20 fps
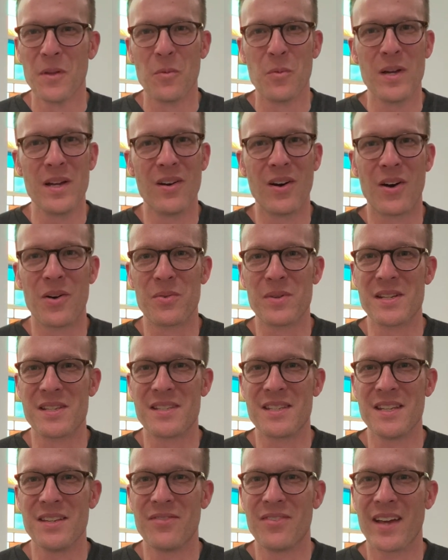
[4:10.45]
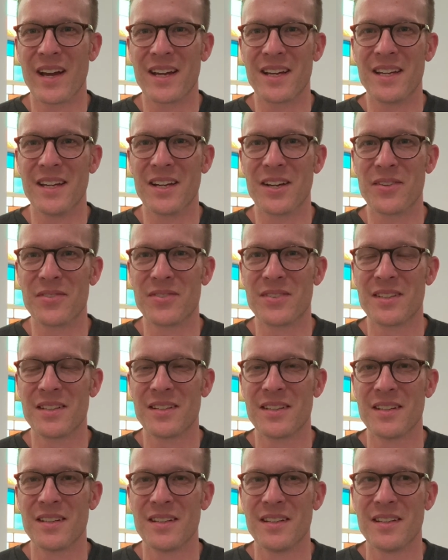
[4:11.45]
we all received that gift.
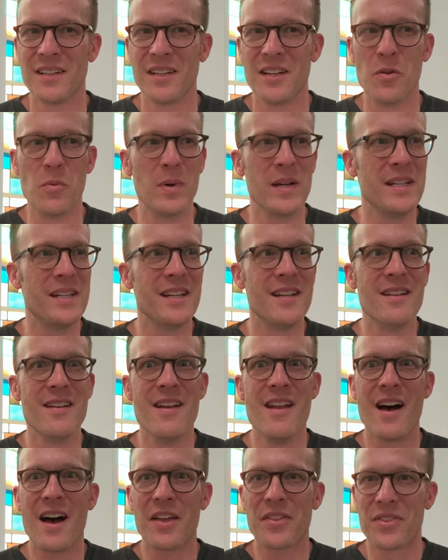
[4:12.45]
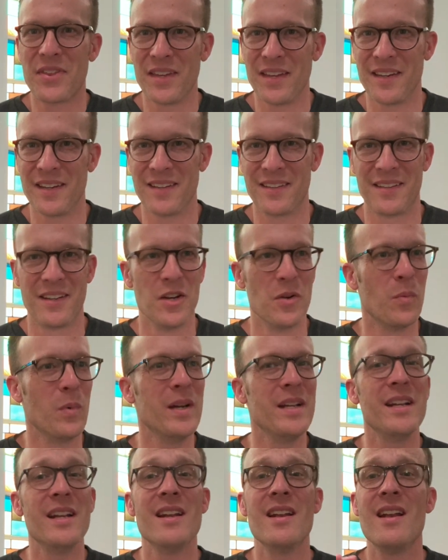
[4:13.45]
We did nothing.
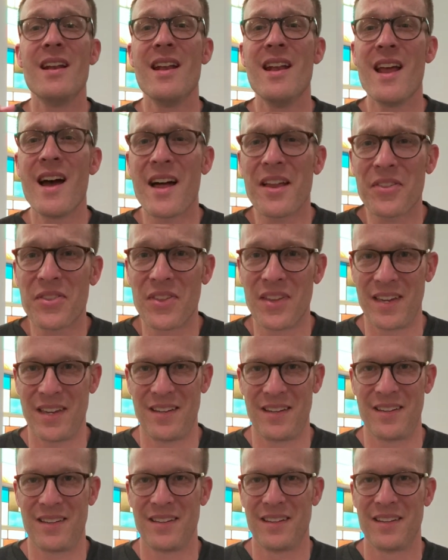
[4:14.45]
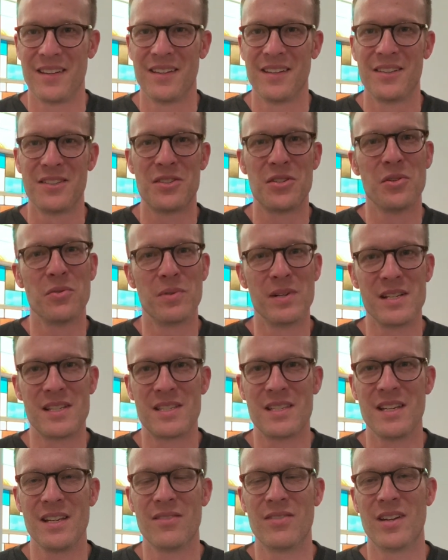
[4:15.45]
We did nothing to
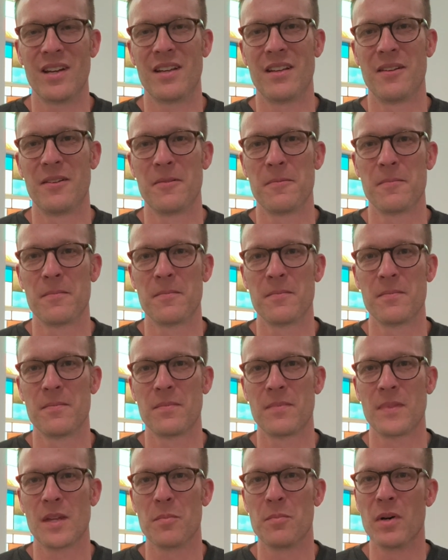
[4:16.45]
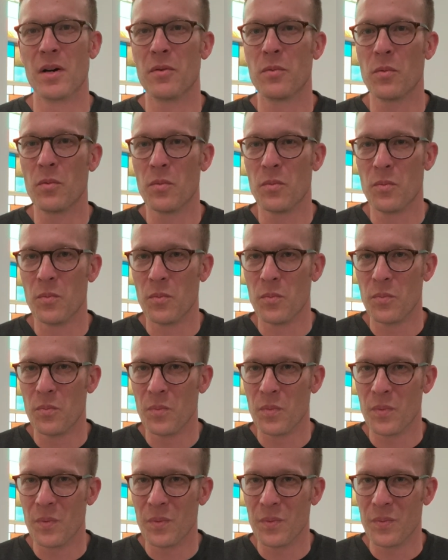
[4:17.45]
receive it, but
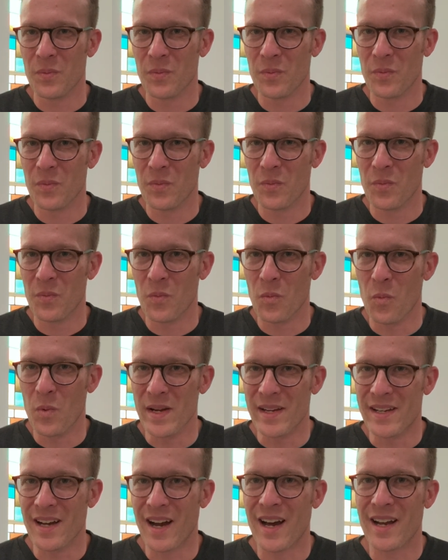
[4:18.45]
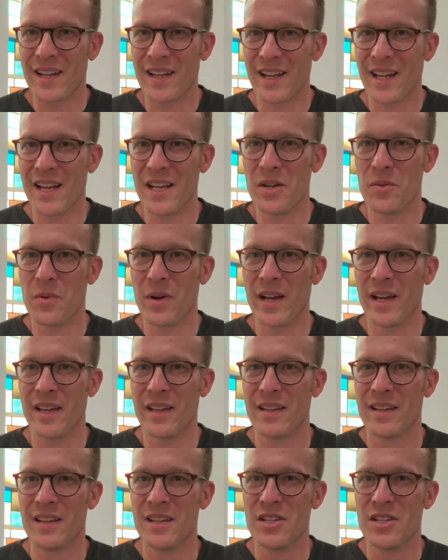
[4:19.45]
we got it anyway.